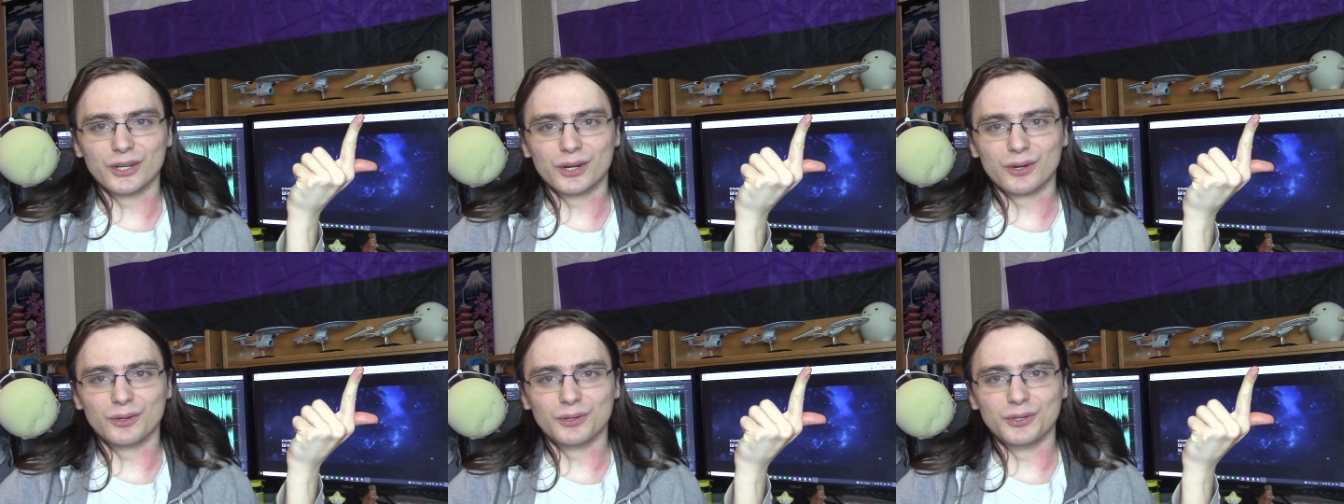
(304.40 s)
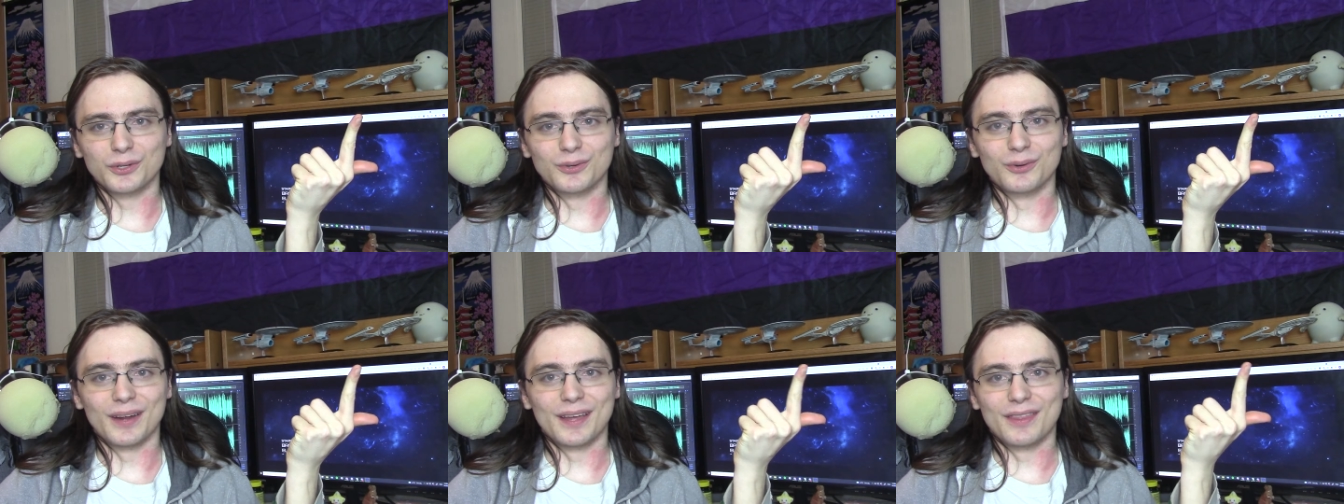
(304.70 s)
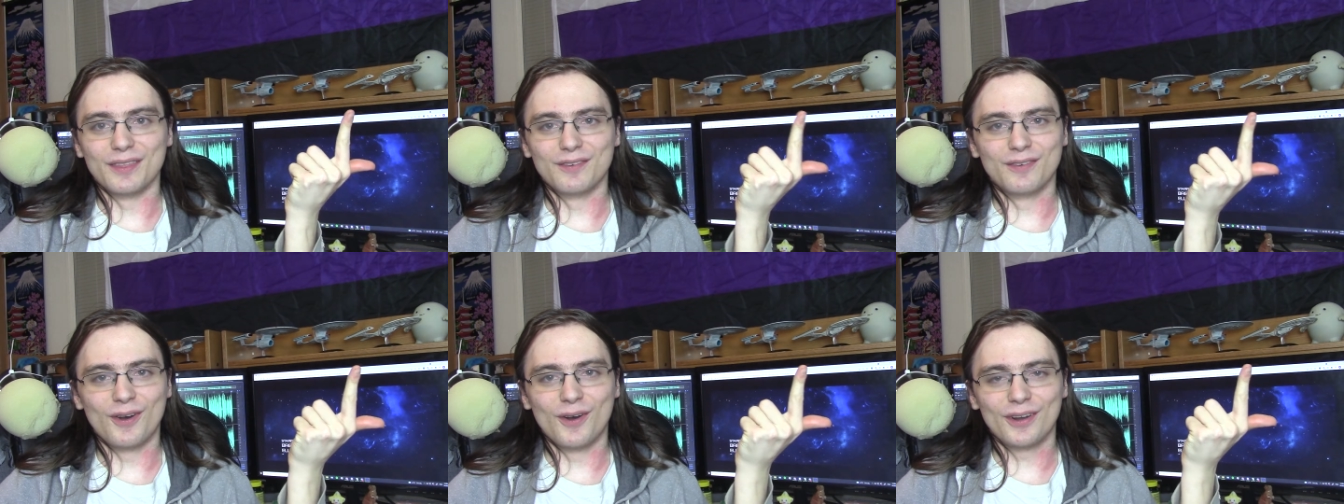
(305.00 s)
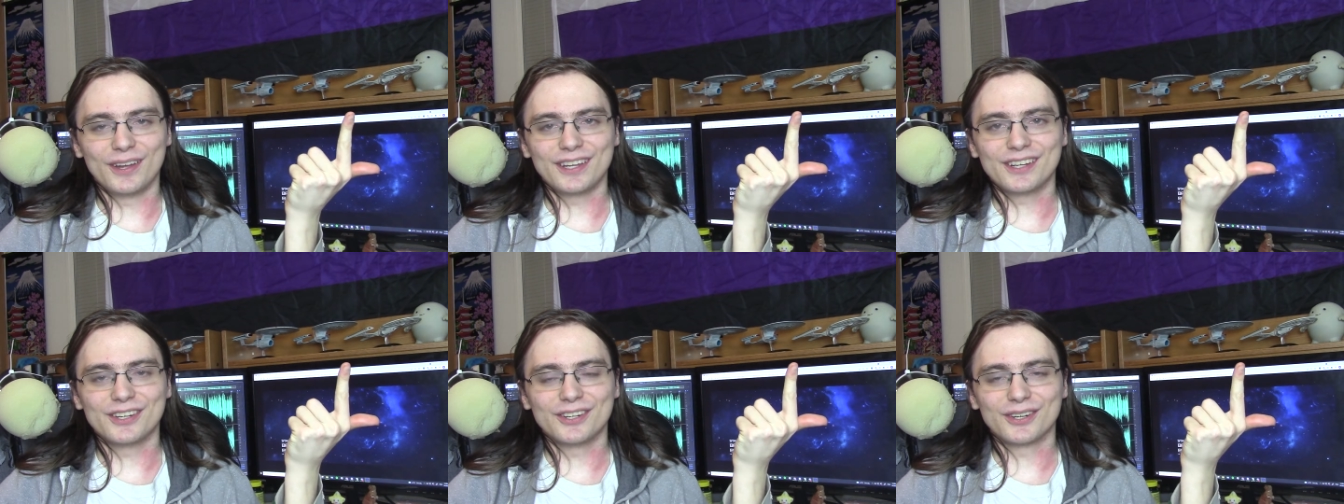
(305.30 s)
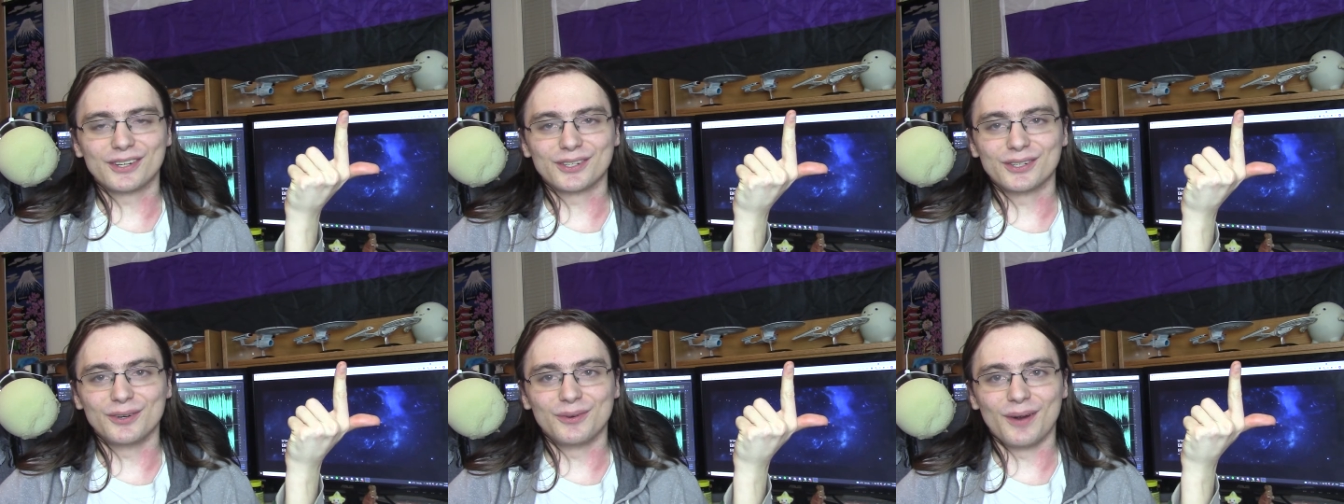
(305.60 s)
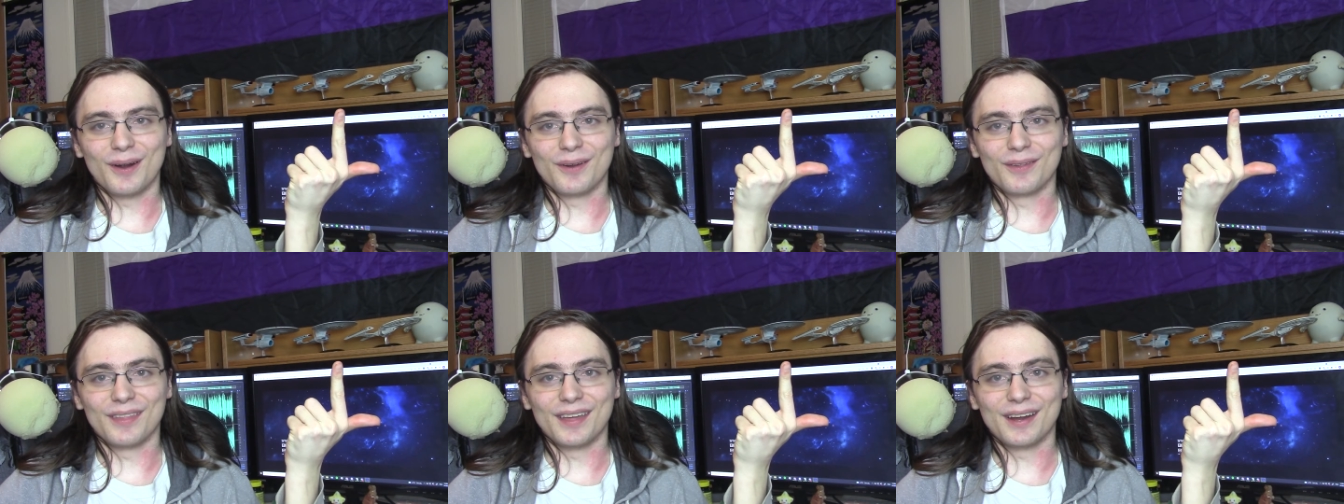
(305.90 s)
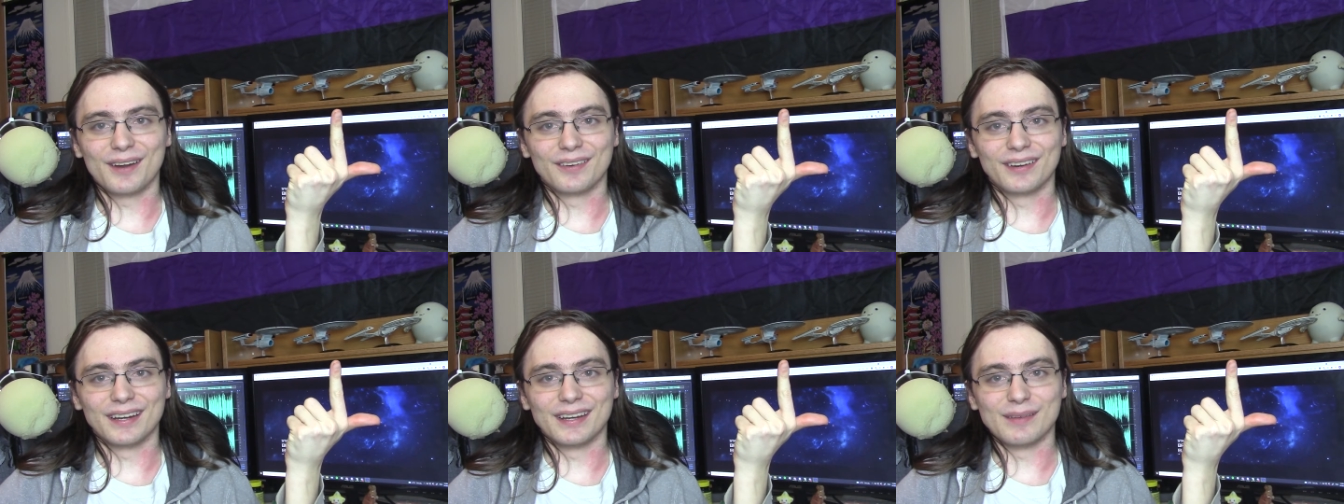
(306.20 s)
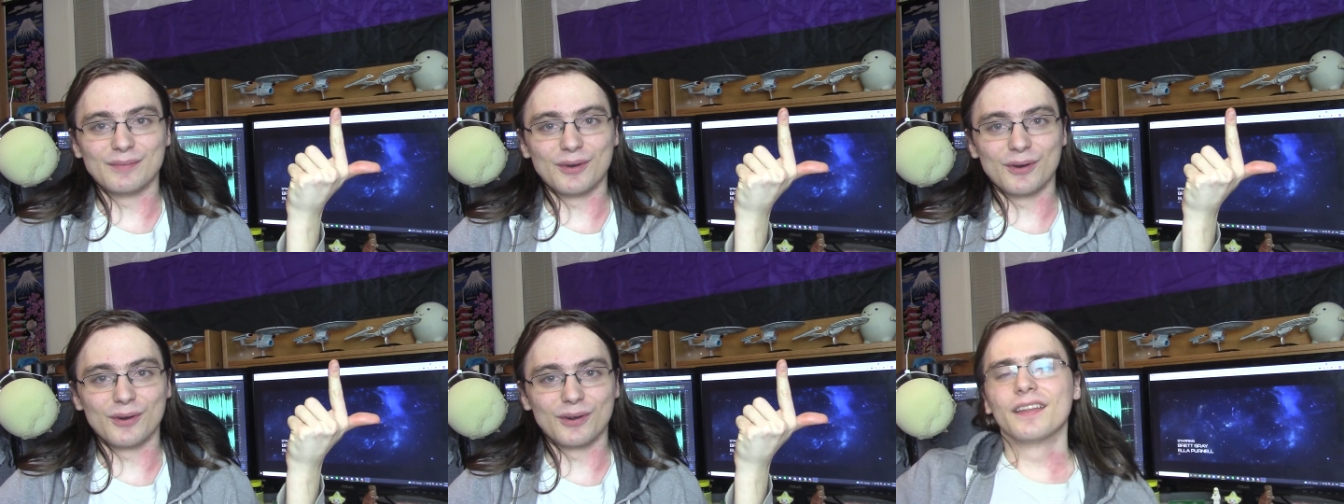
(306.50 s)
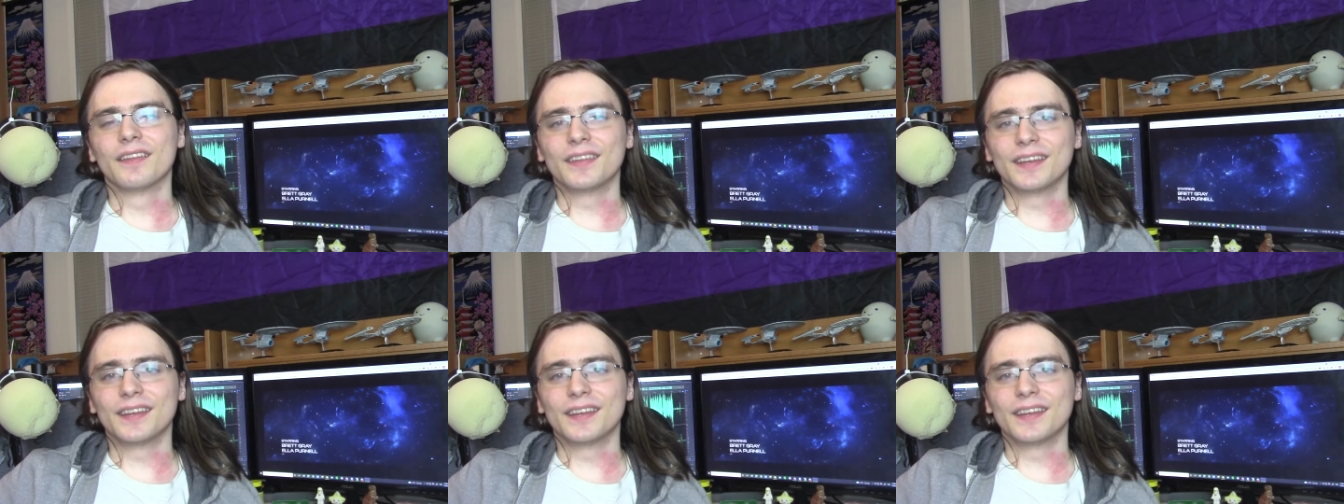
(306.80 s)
crew, and the Voyager crew aren't there anymore.